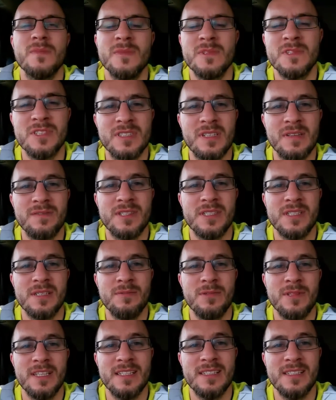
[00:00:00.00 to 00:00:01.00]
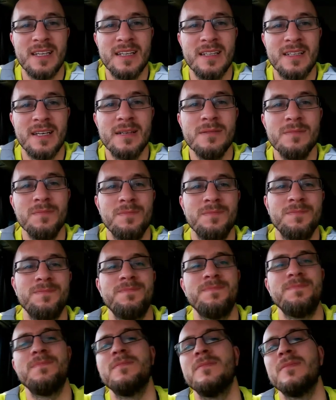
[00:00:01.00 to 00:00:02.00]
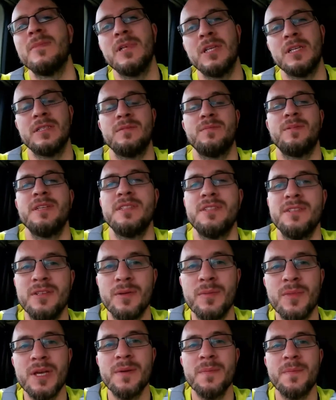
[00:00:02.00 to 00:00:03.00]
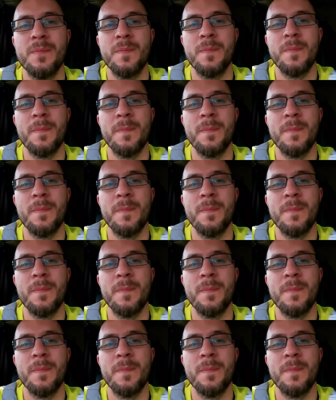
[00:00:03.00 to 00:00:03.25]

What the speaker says: We'll just have to see what they say now. I'll speak to you in a bit.